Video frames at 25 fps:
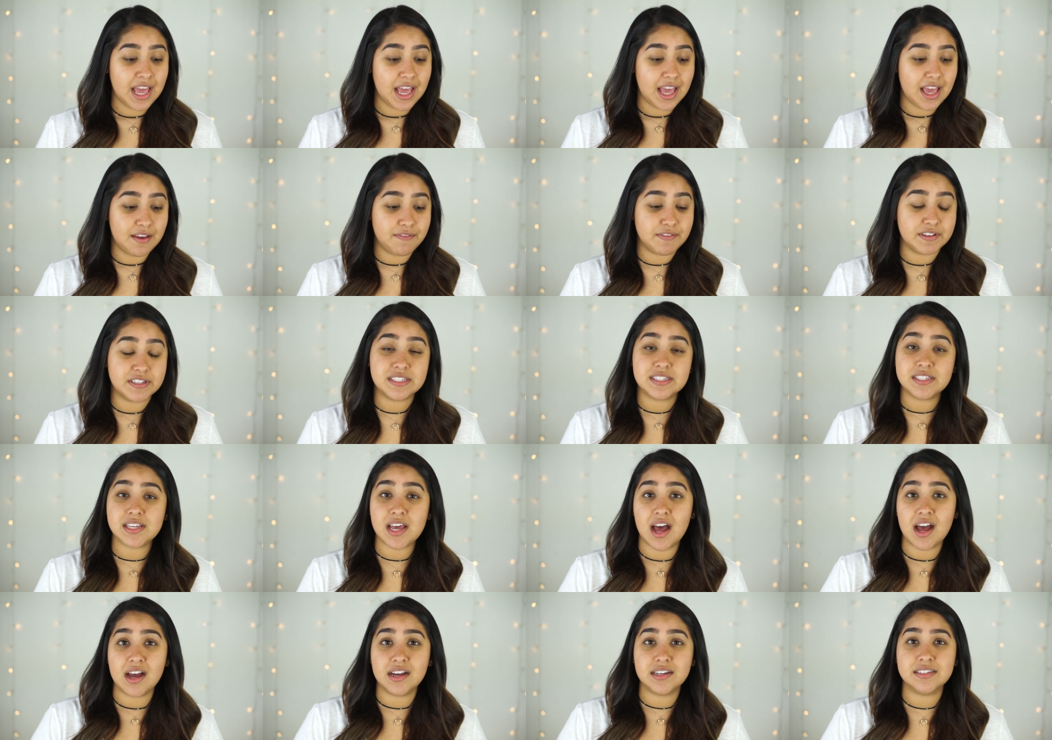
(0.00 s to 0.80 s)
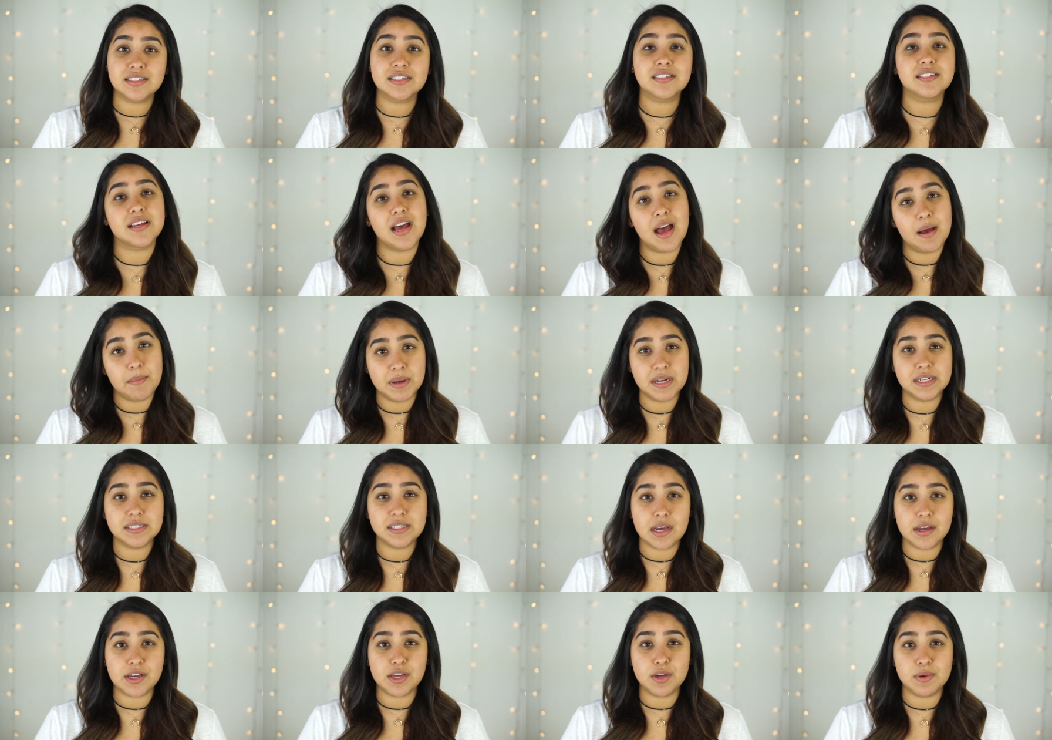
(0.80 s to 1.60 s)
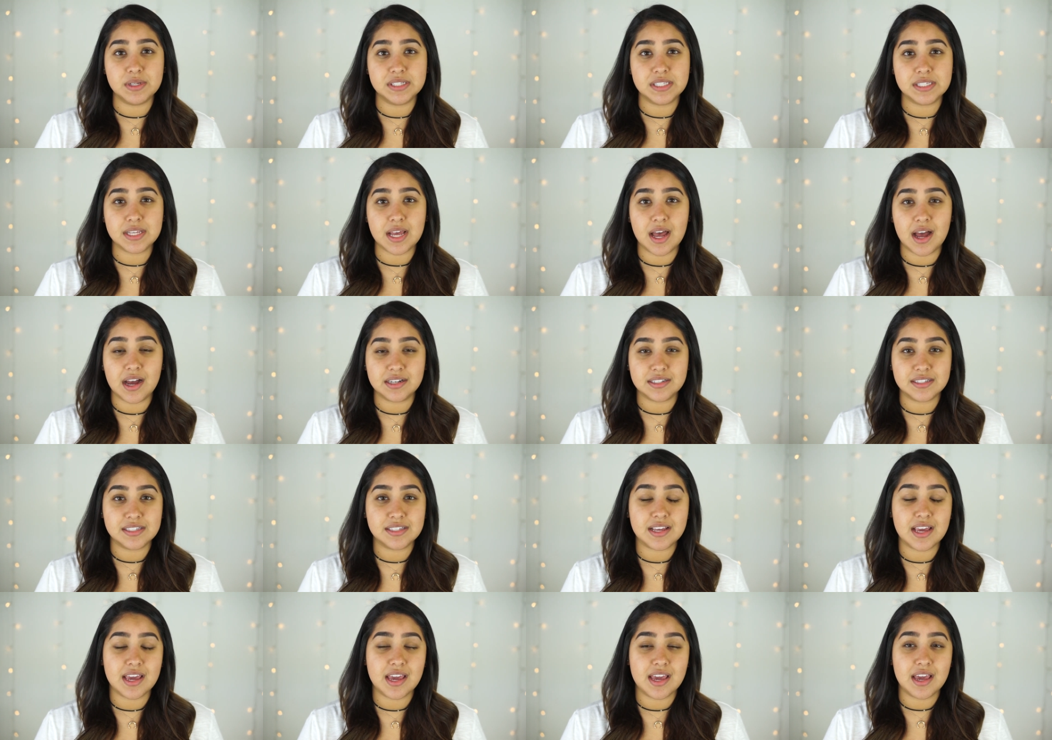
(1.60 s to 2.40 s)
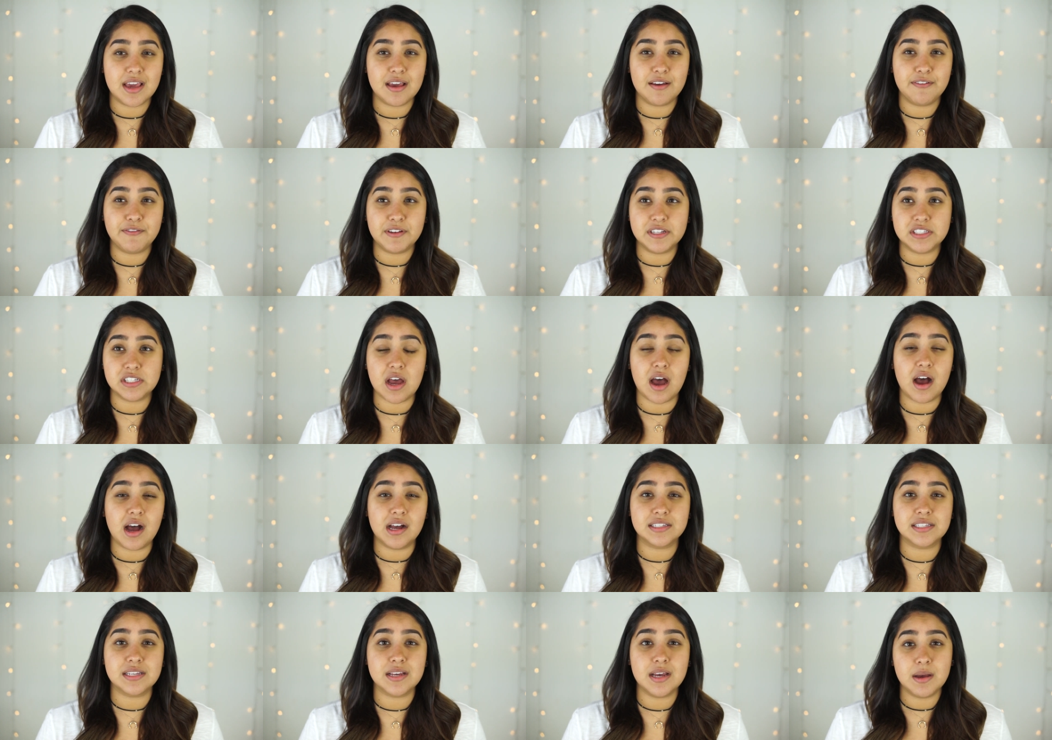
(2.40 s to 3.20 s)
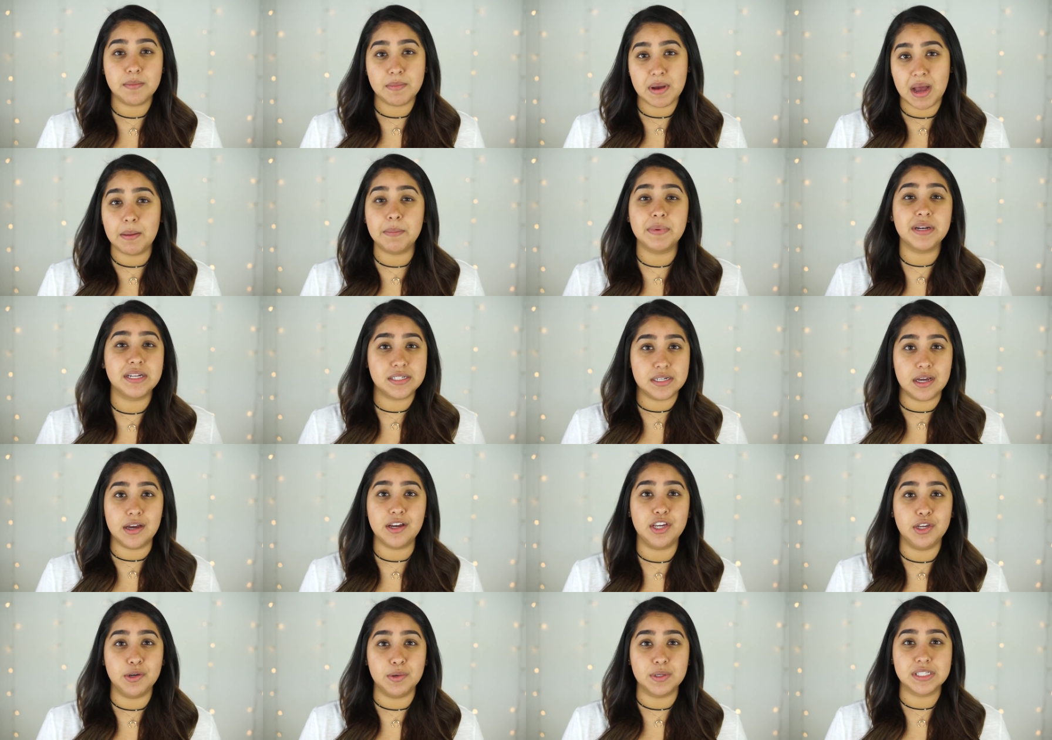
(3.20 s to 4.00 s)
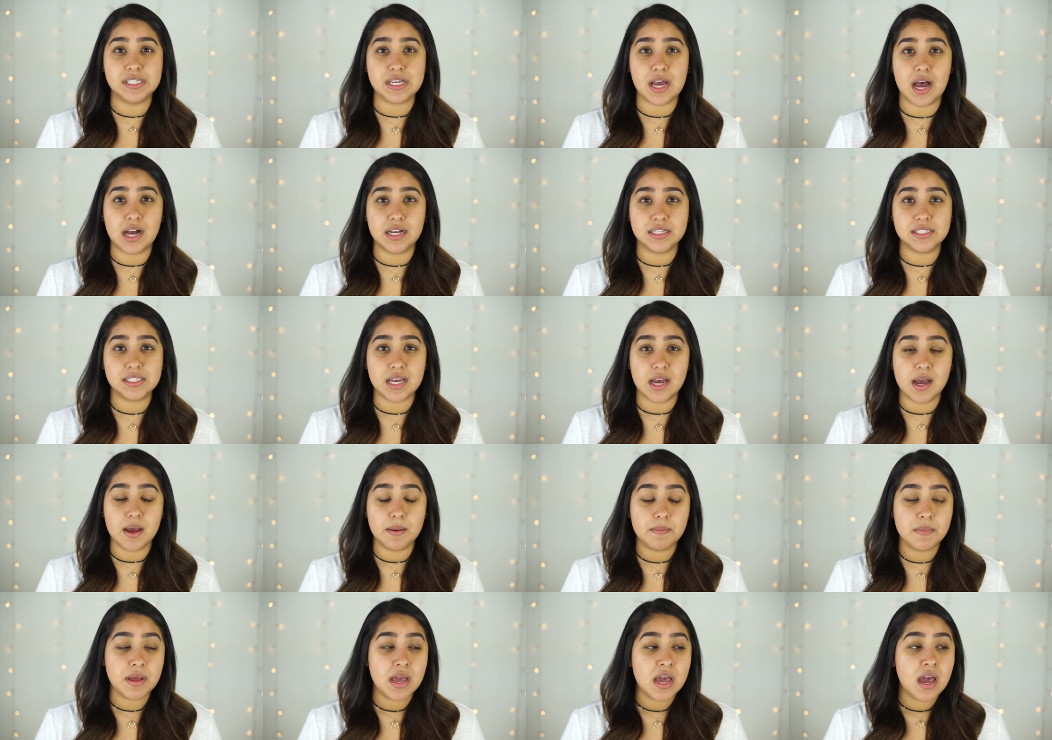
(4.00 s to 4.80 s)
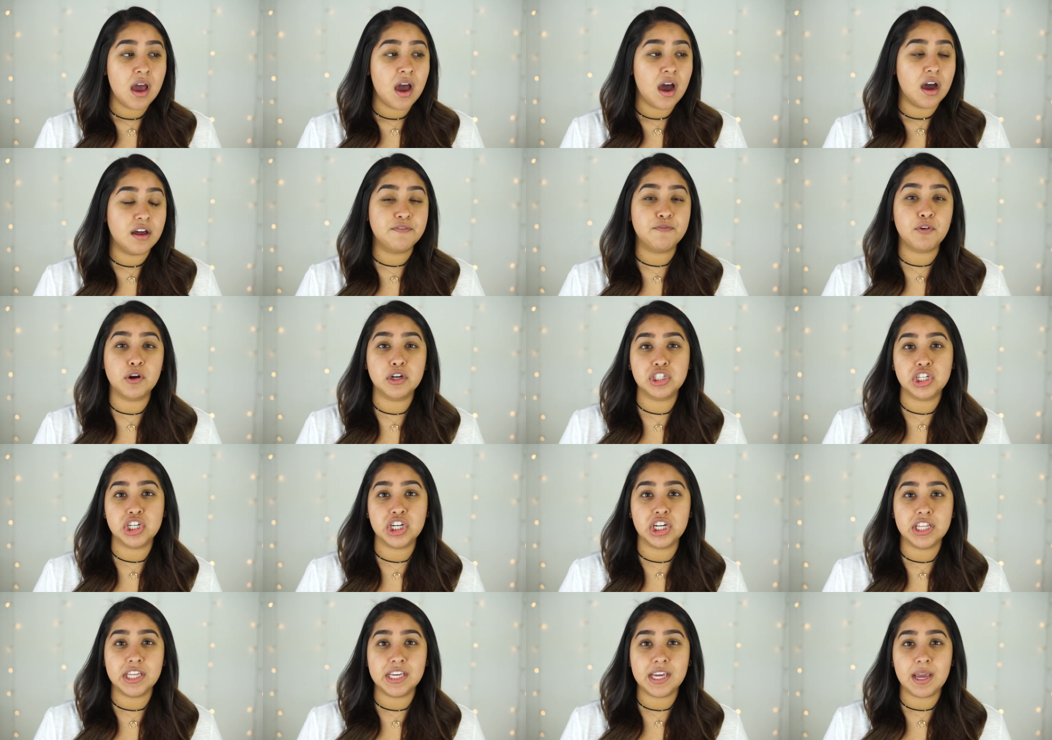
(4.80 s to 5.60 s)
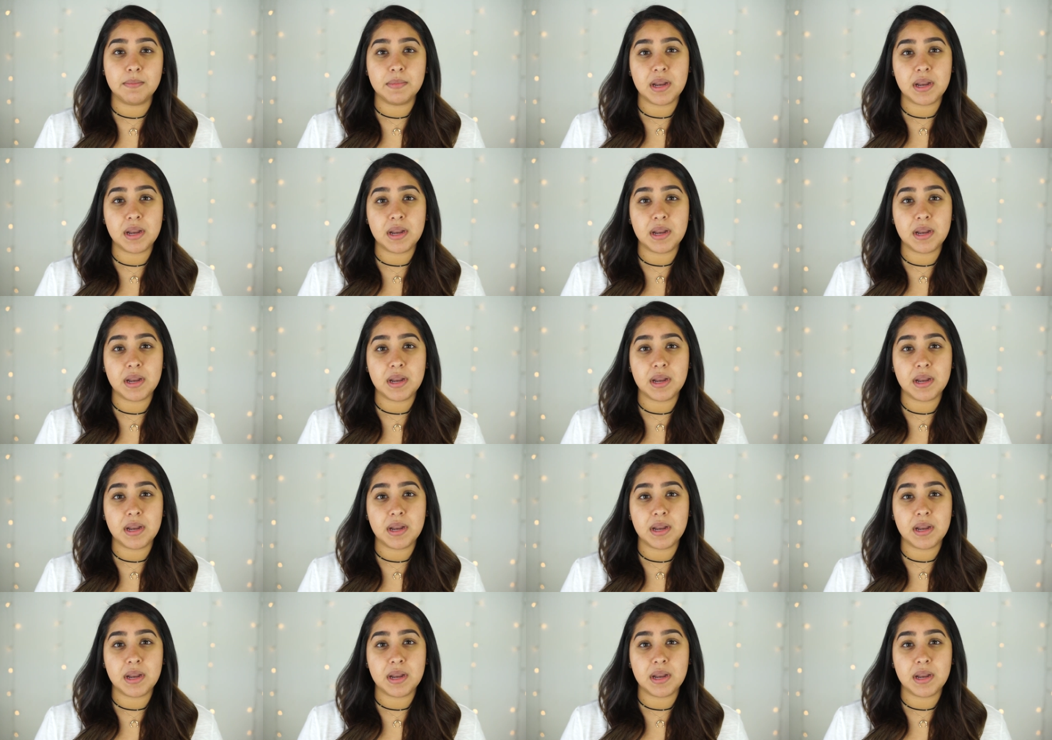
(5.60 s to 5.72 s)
If it sucks, I'm gonna tell you it sucks. If it's awesome, I'm gonna tell you it's awesome. Unfortunately,